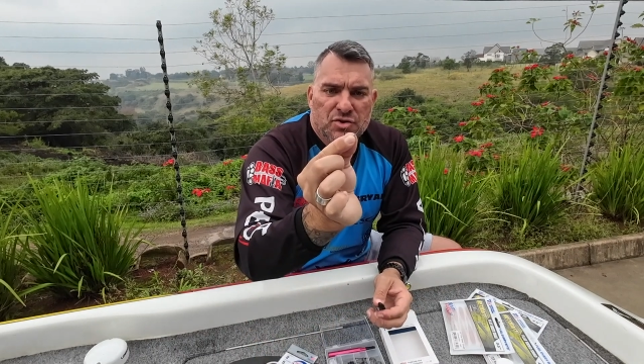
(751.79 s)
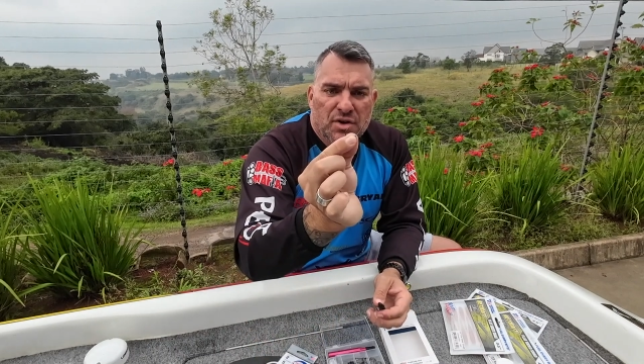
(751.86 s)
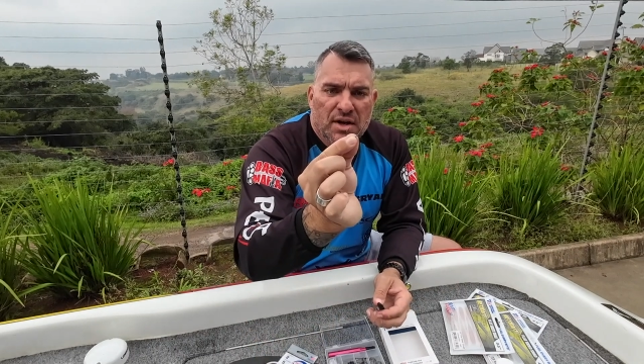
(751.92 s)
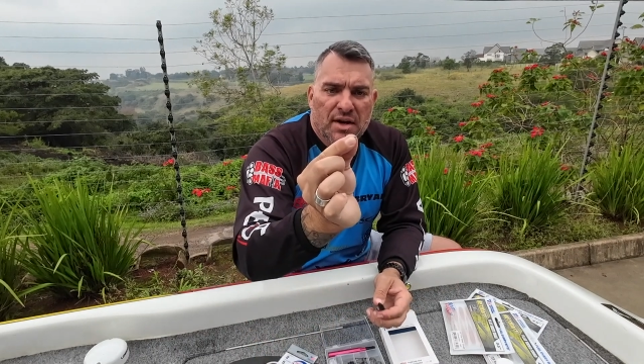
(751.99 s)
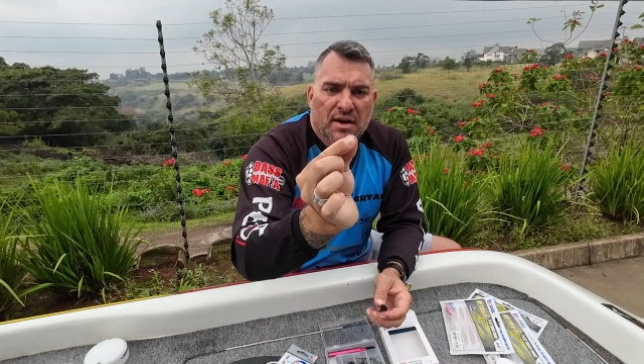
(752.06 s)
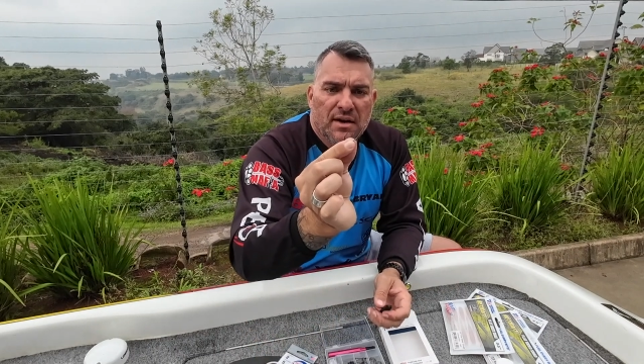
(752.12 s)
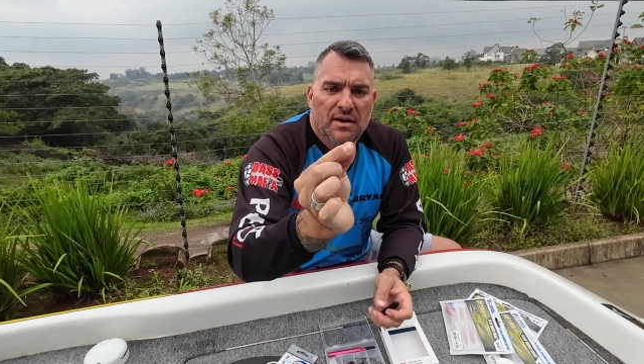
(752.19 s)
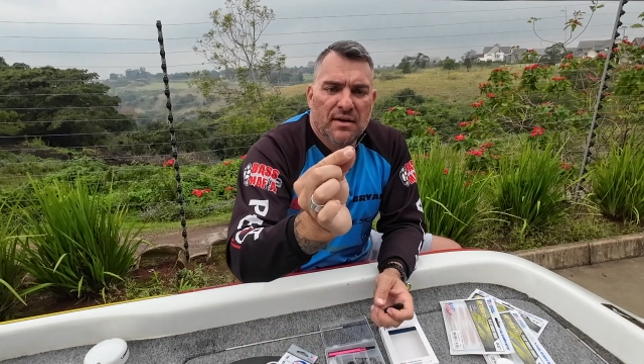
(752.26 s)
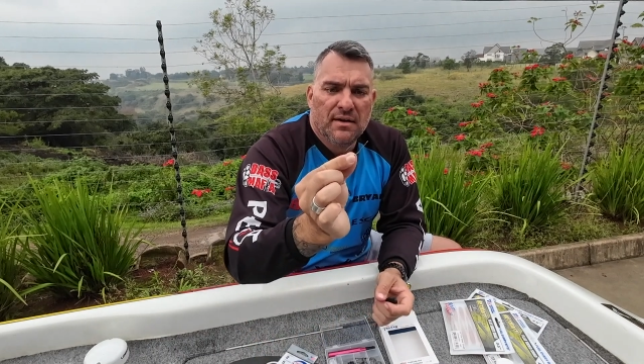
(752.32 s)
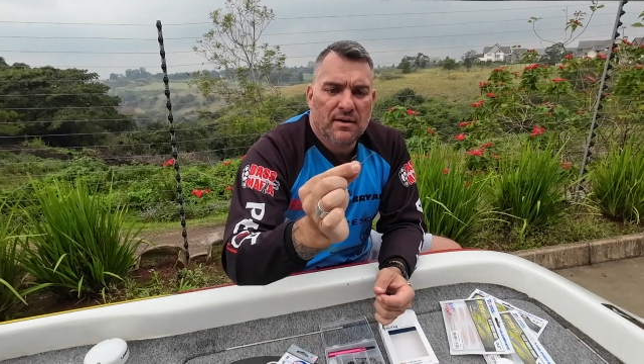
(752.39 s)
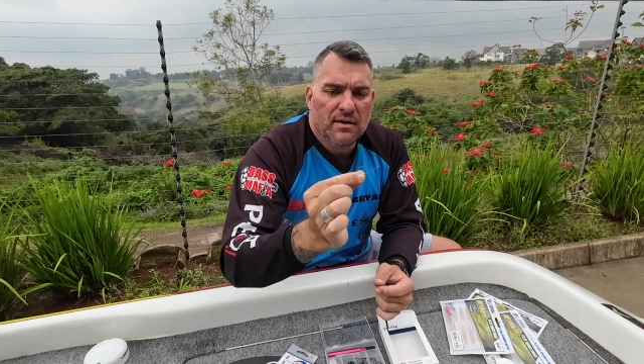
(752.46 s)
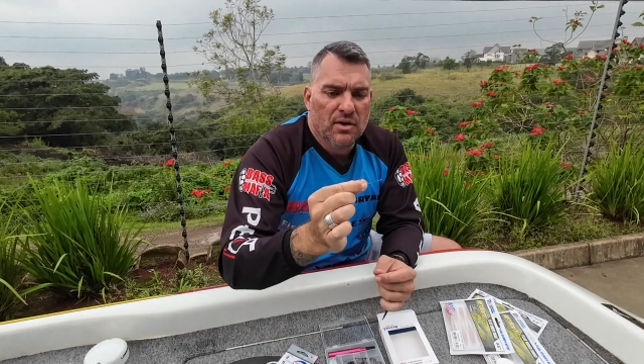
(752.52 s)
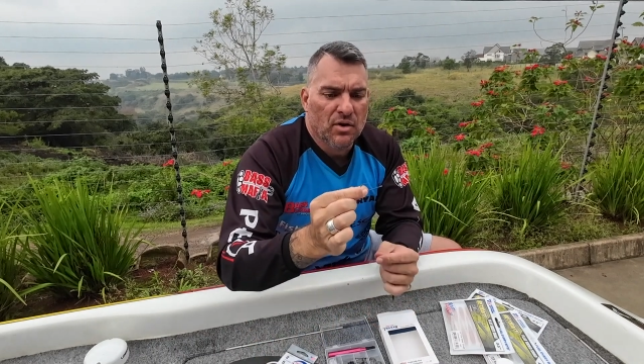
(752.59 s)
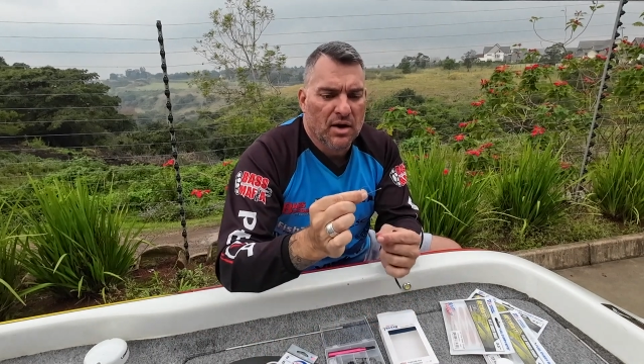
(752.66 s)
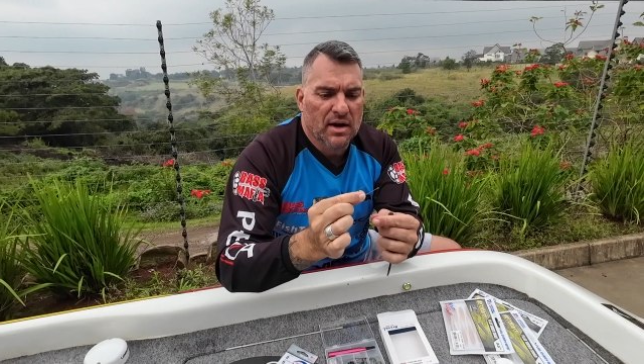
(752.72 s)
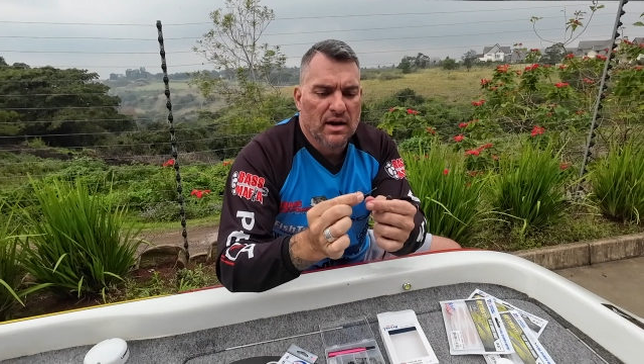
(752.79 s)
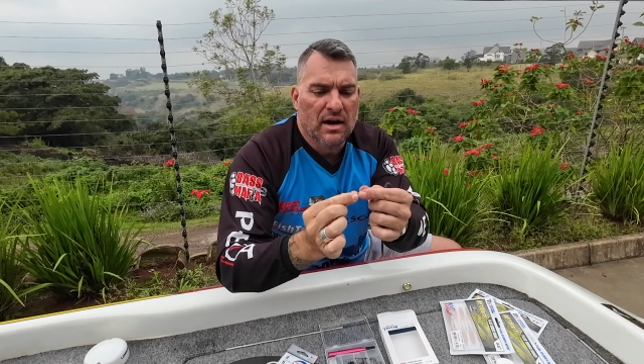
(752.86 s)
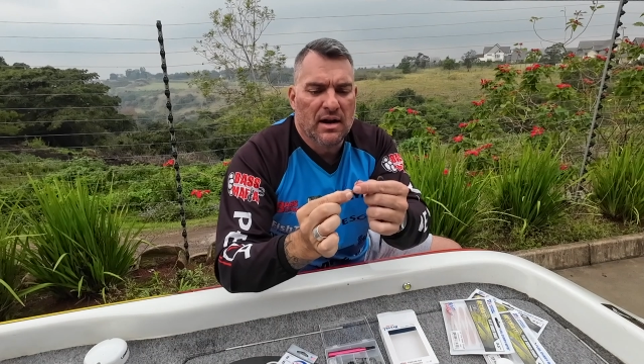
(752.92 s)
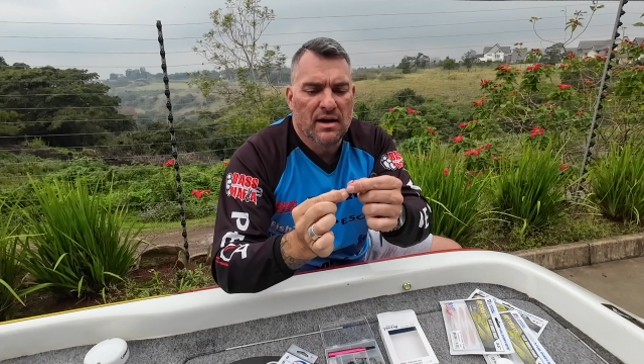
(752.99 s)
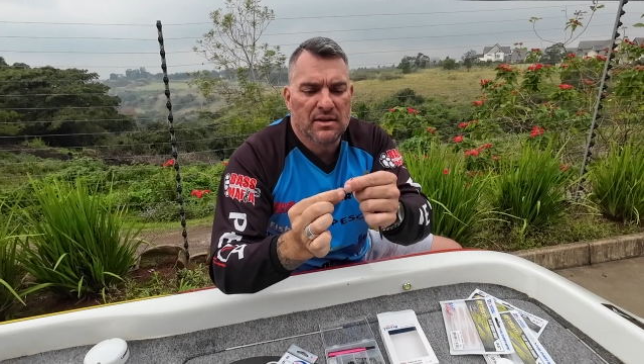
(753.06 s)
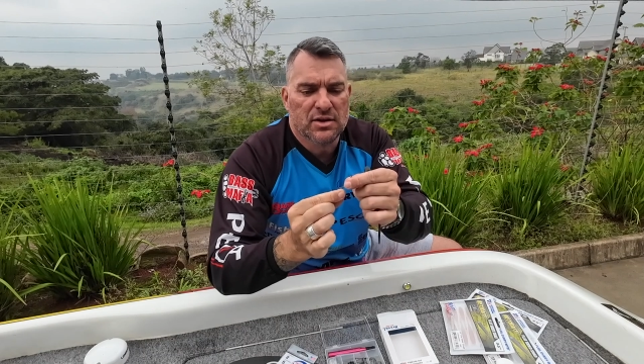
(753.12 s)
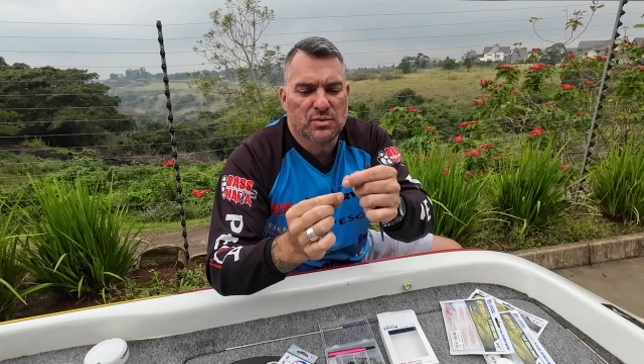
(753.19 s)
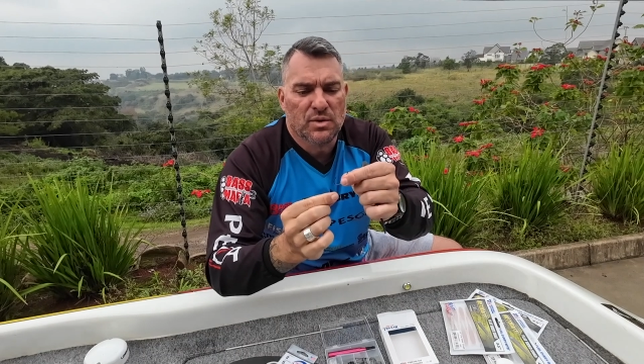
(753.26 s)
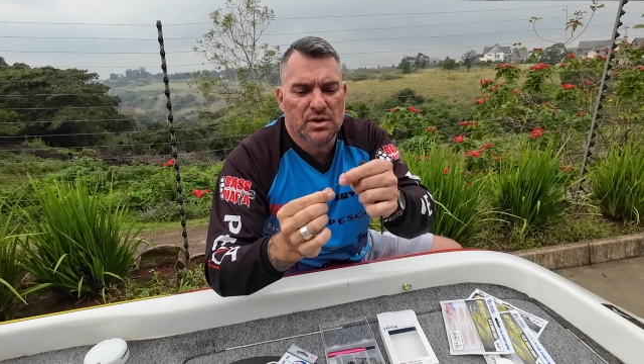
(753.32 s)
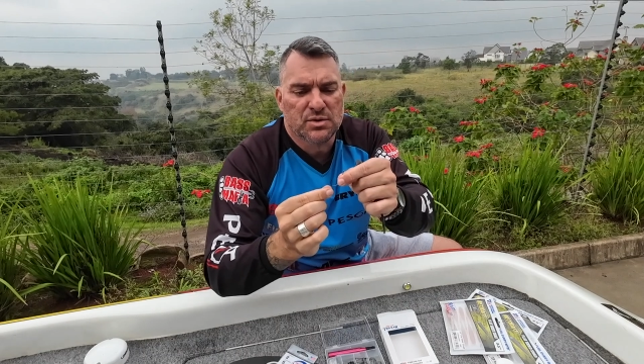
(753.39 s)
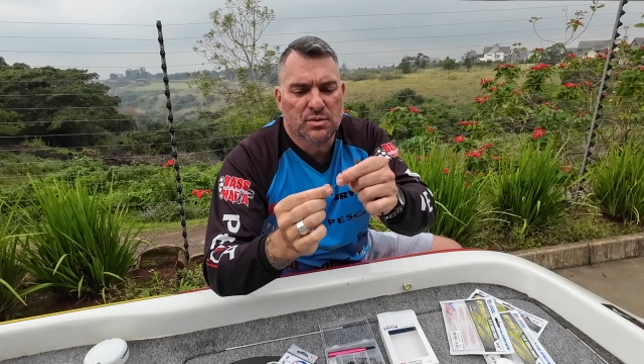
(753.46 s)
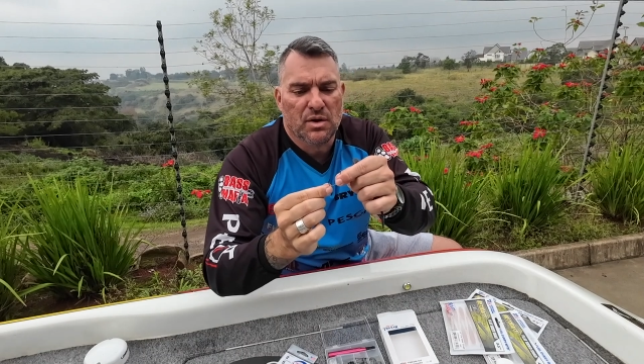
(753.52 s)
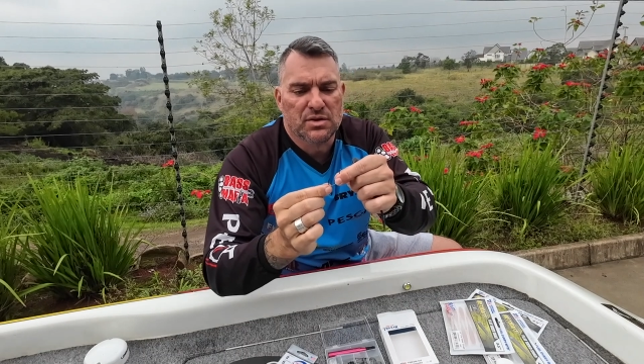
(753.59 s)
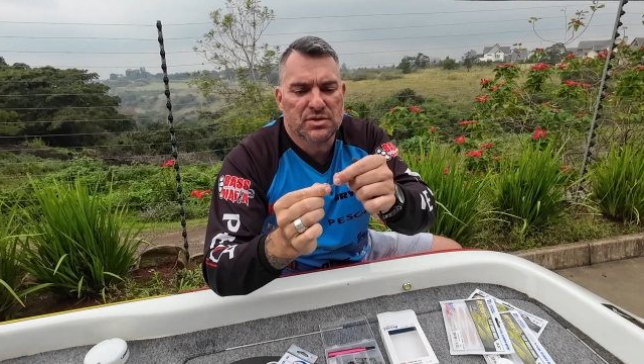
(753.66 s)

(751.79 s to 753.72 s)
rig hook, and I like this one as well.